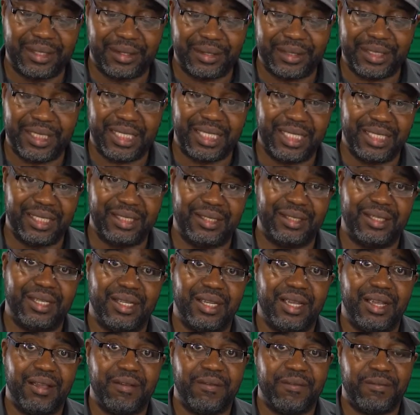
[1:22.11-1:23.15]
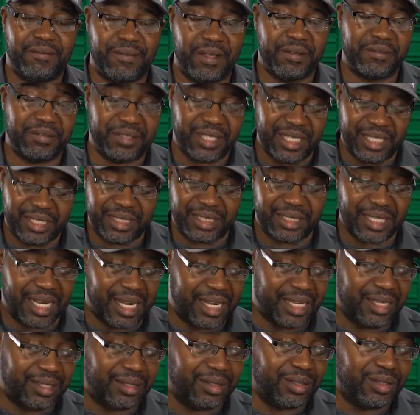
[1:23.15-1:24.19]
1350
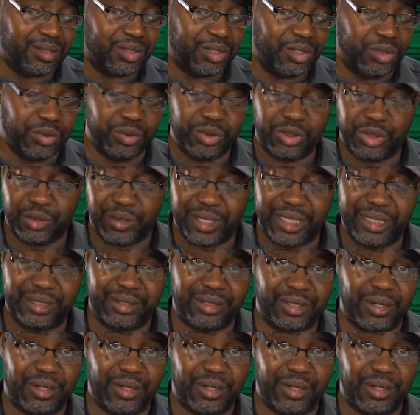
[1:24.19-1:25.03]
style U-joint.